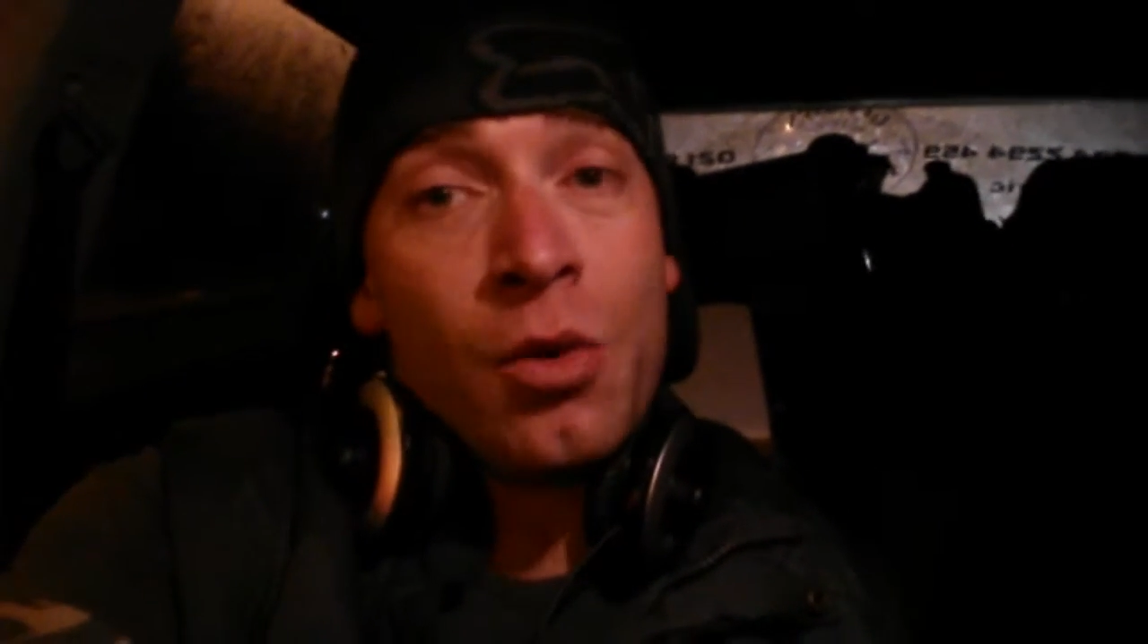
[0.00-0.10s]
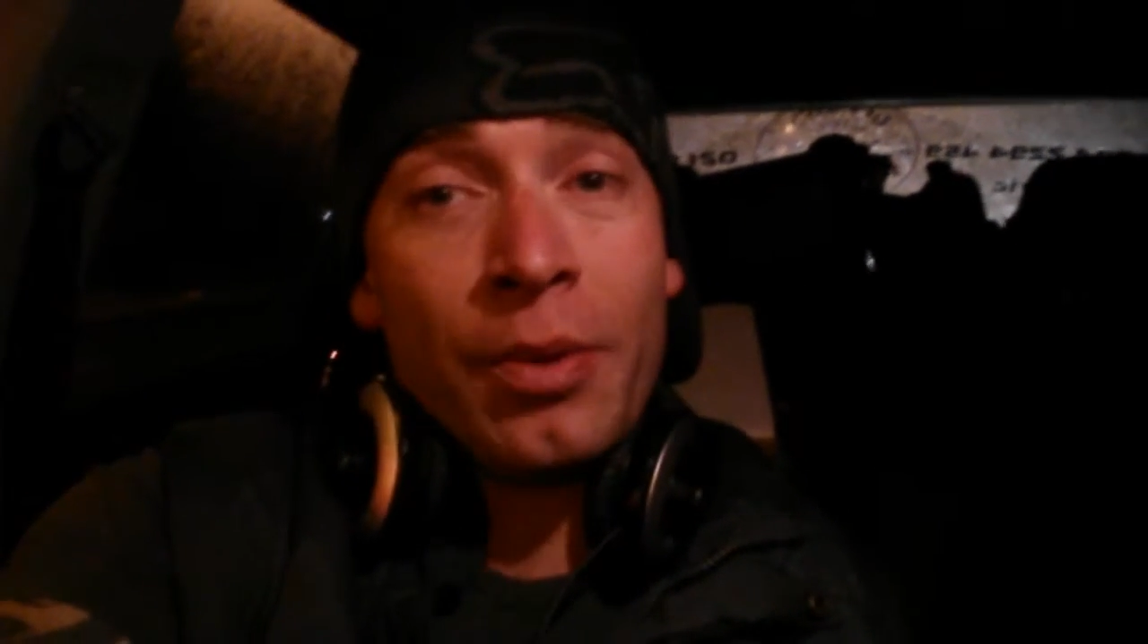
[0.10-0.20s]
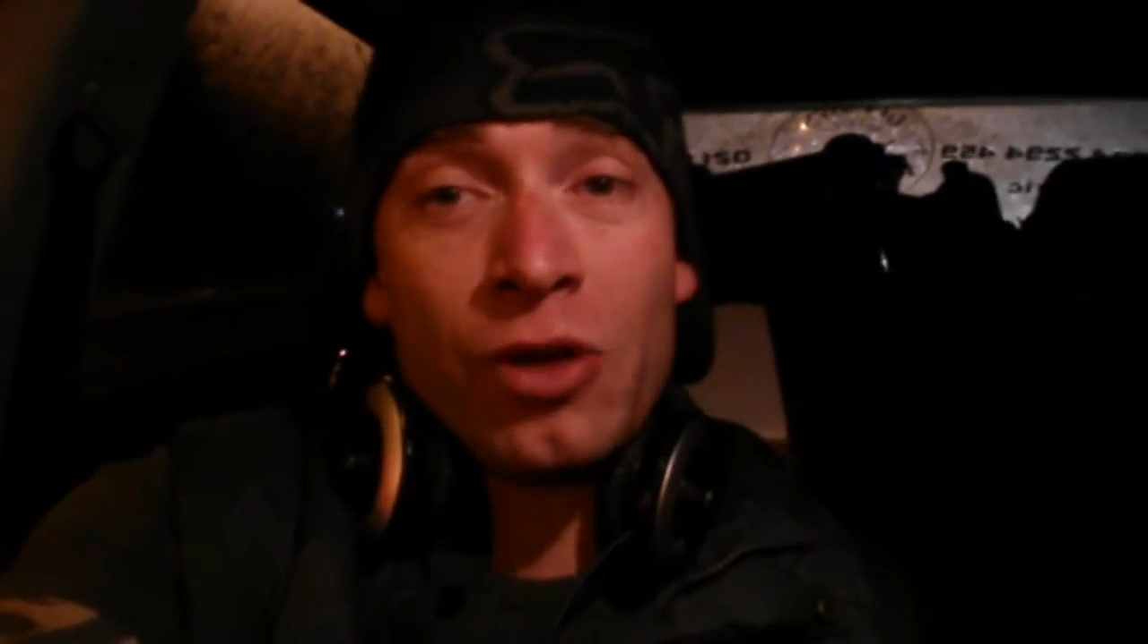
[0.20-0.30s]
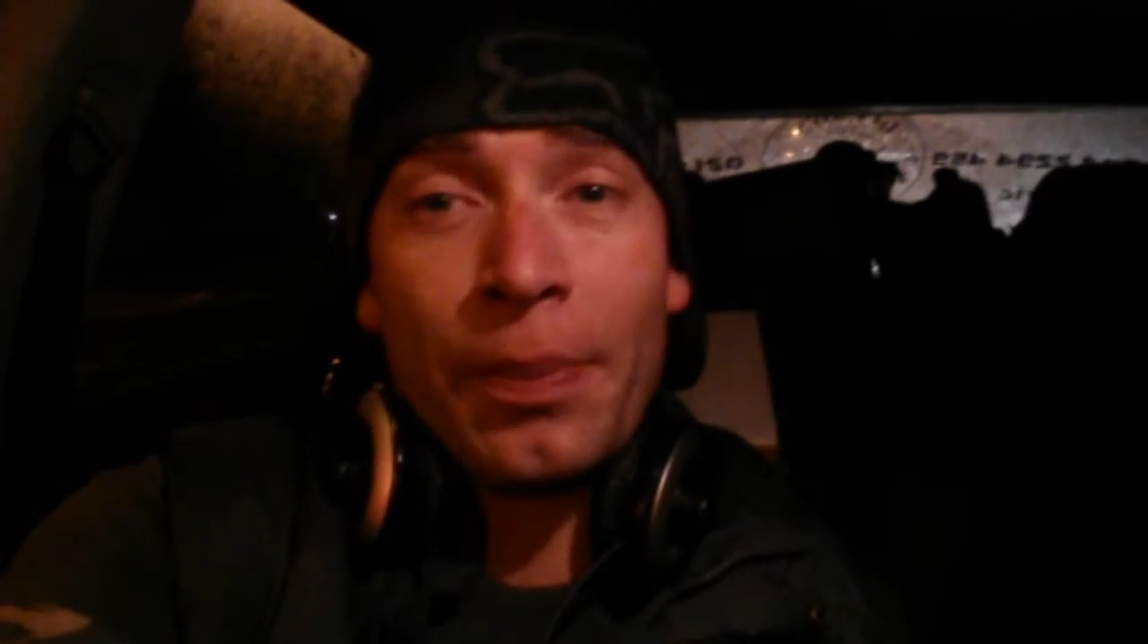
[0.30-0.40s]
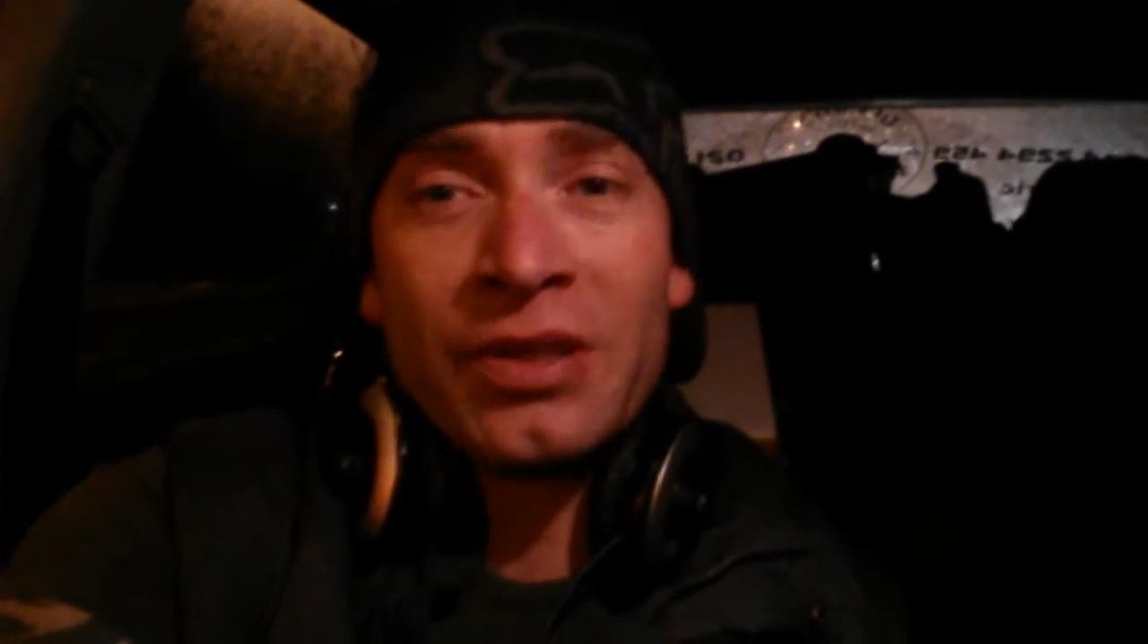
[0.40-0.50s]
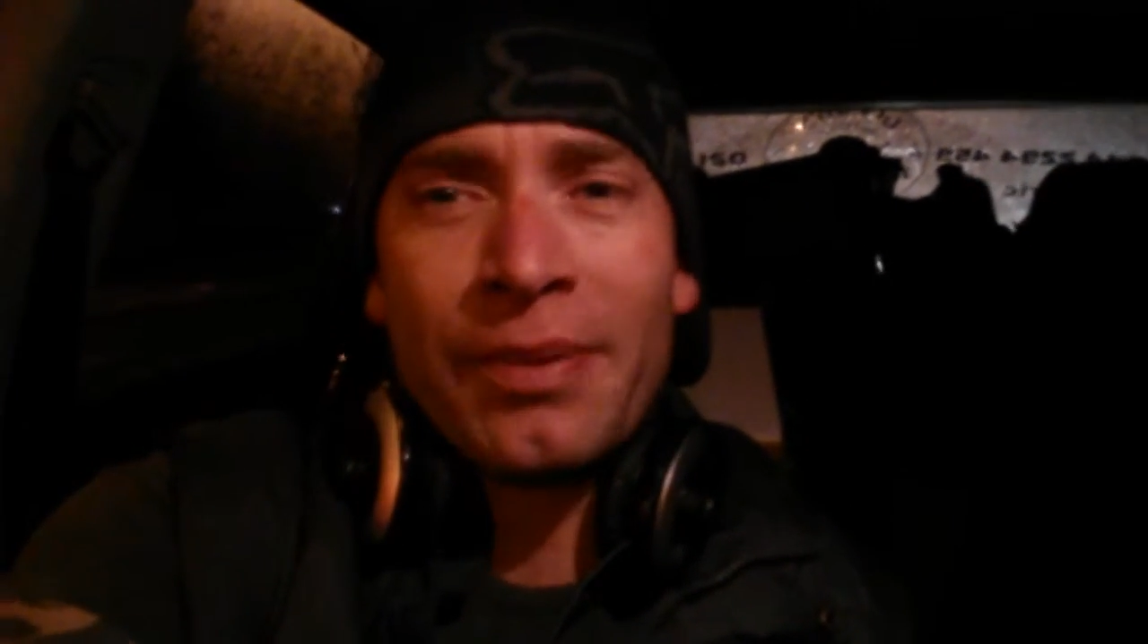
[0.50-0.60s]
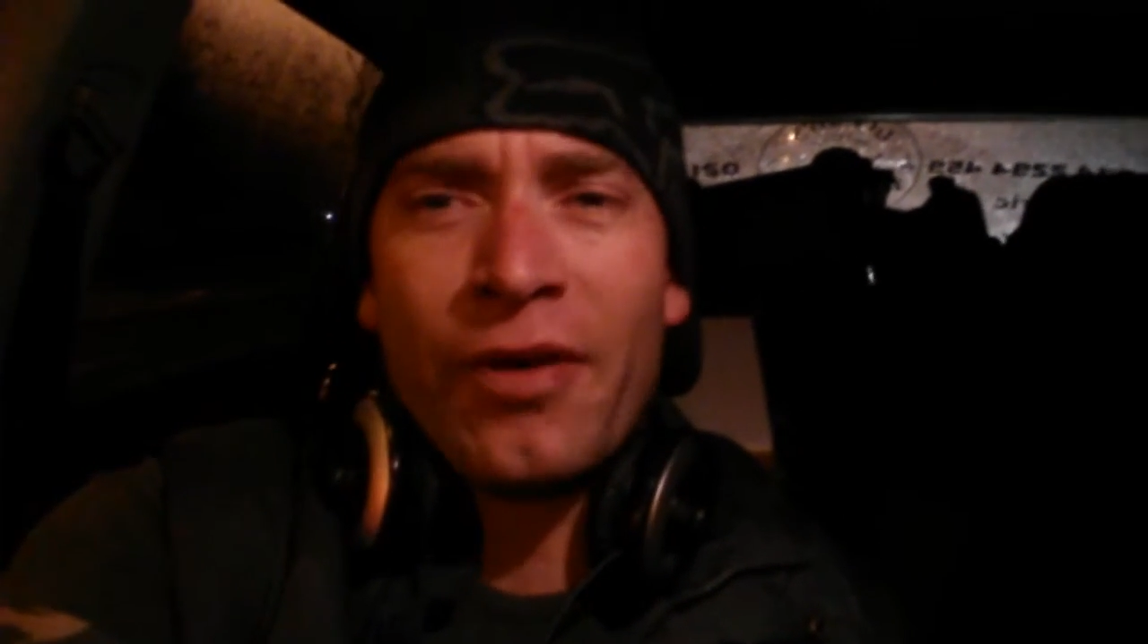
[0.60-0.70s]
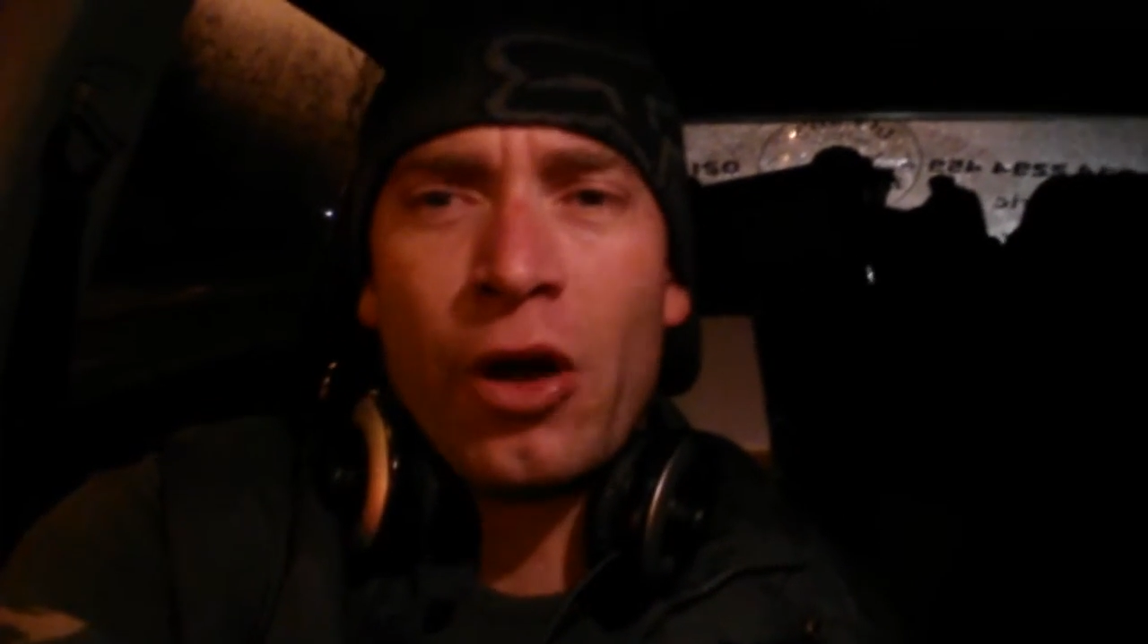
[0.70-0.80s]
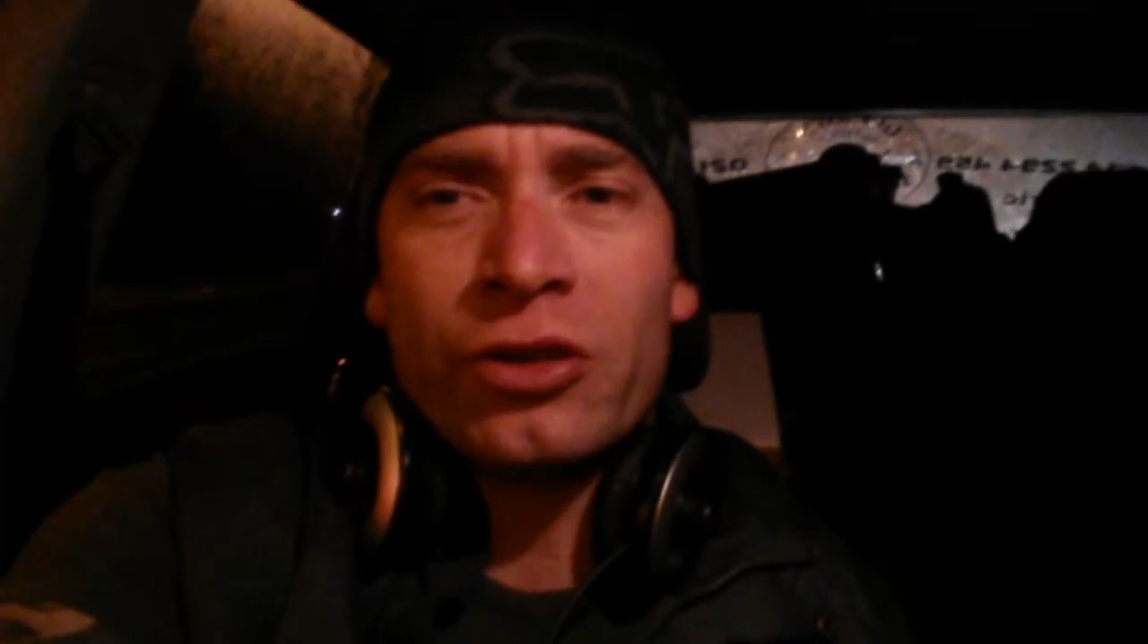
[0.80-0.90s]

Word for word: we're dropping some of our